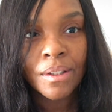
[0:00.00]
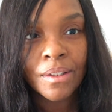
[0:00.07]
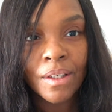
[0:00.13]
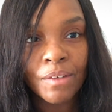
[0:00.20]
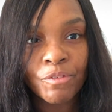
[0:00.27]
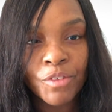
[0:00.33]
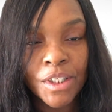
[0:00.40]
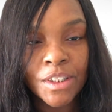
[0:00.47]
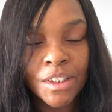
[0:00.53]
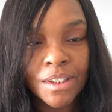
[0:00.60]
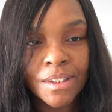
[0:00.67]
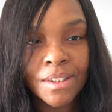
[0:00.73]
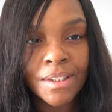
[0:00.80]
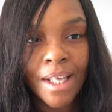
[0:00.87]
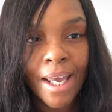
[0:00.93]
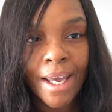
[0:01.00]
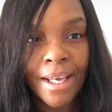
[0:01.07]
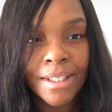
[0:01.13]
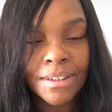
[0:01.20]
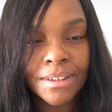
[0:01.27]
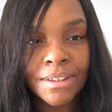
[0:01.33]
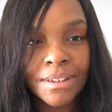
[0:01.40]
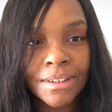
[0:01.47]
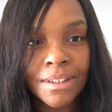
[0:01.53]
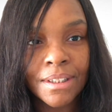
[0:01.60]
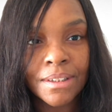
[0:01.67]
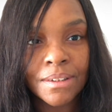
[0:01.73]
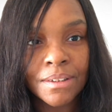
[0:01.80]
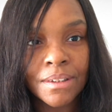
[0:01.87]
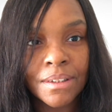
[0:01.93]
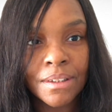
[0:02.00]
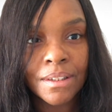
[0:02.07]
regions and